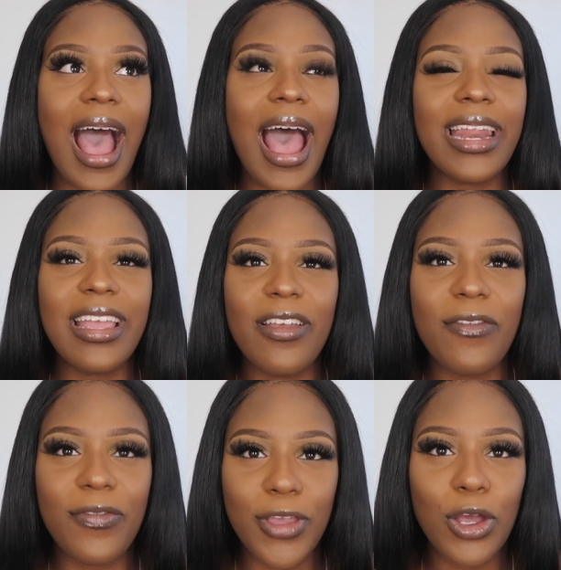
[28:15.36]
I
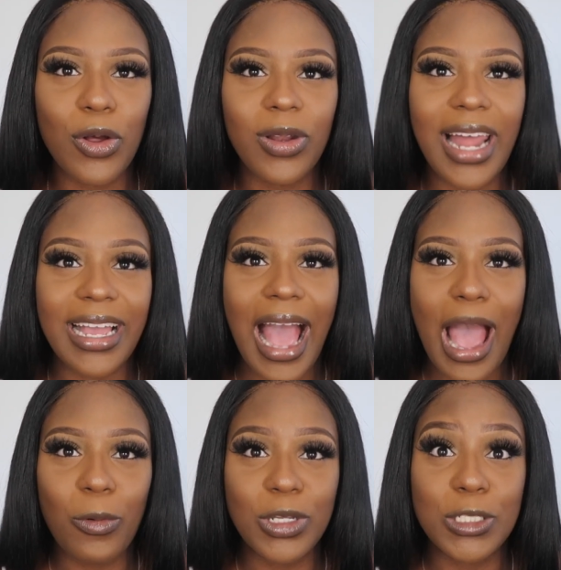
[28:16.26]
didn't feel like
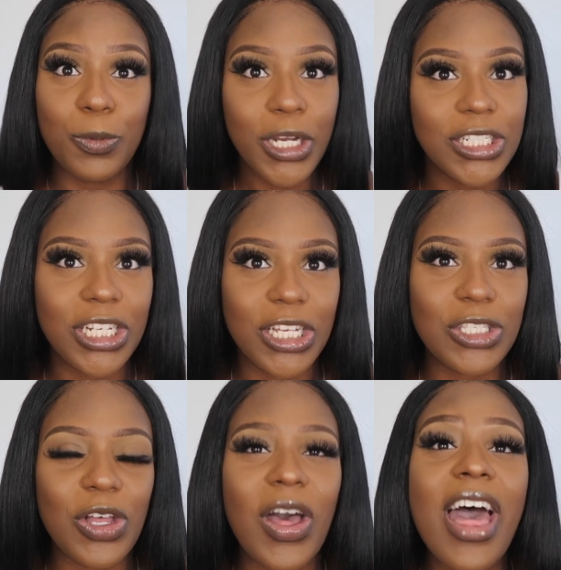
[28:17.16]
I was pushing.
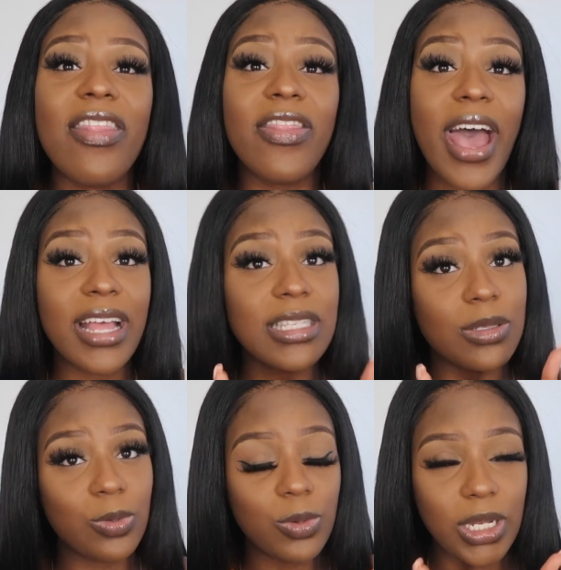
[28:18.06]
So that's
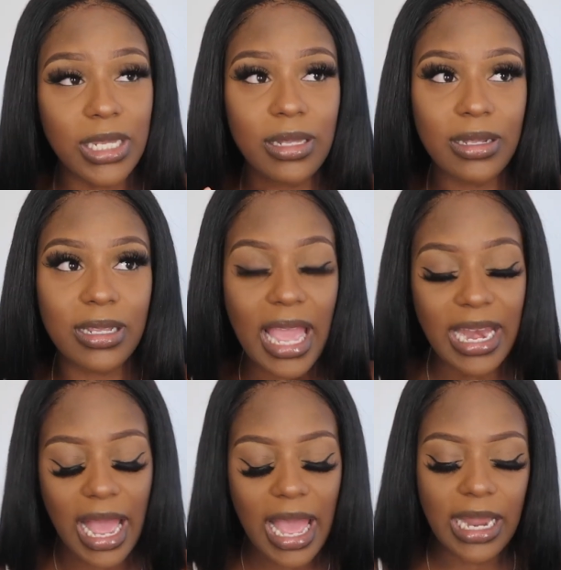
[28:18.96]
what,
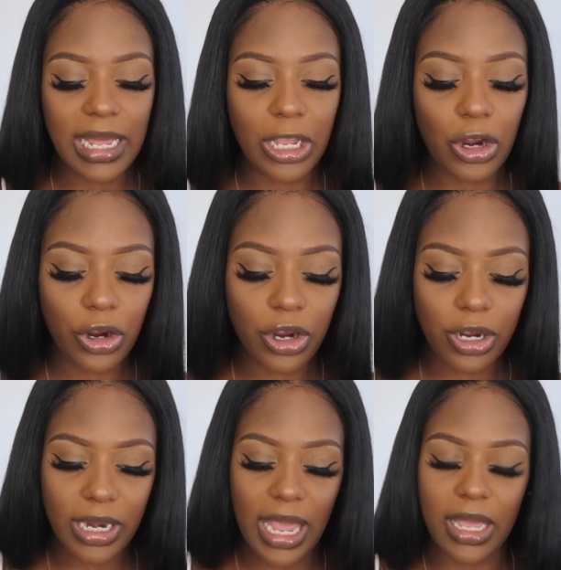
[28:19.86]
and I had like
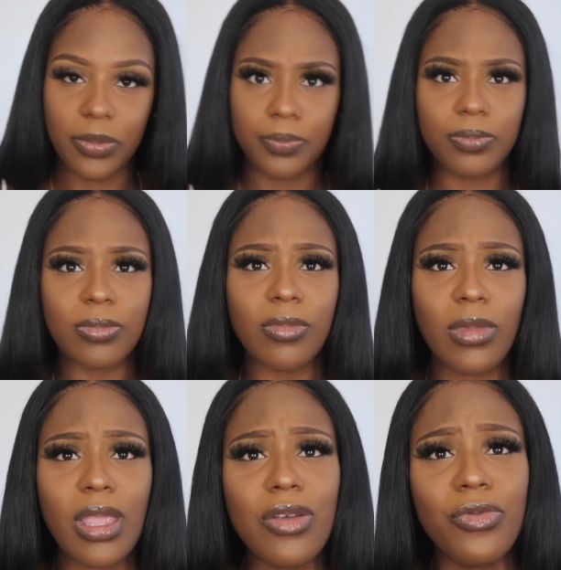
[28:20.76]
heard and
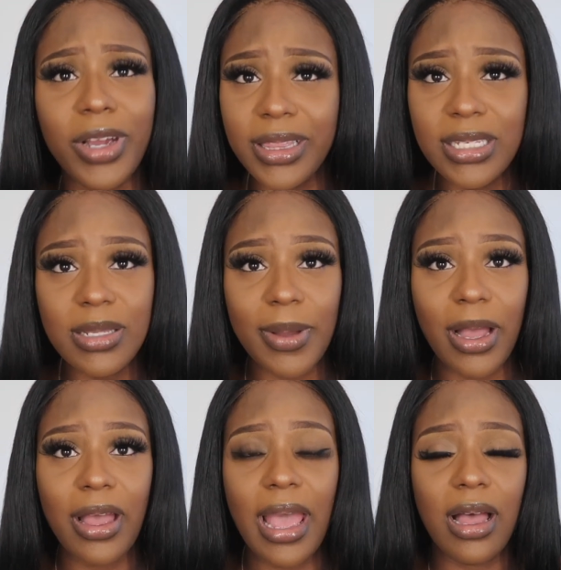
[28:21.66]
read this
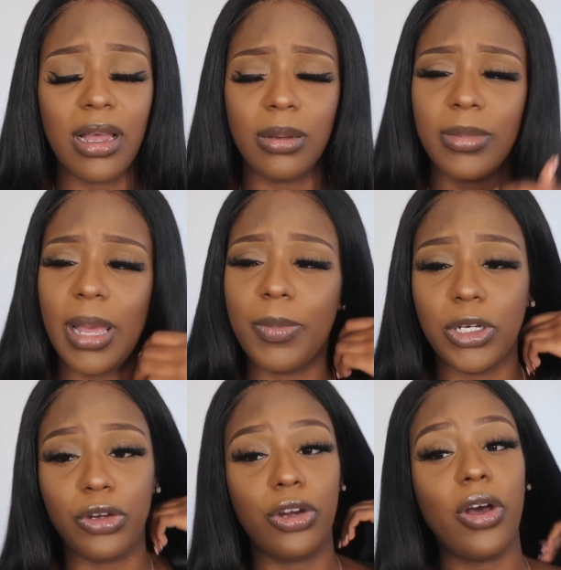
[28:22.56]
about um,
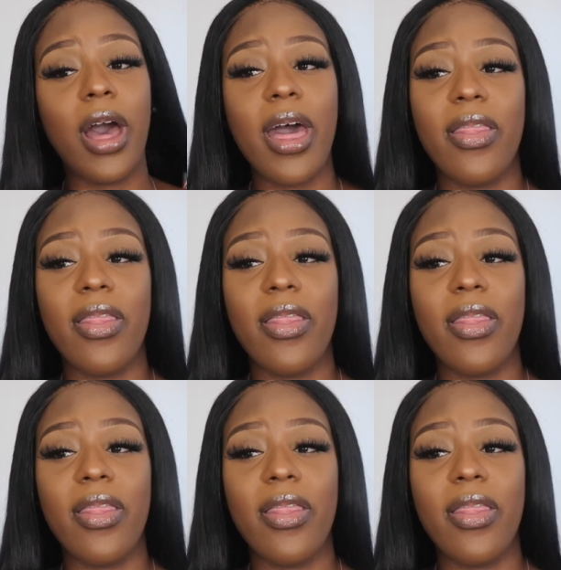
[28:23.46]
epidural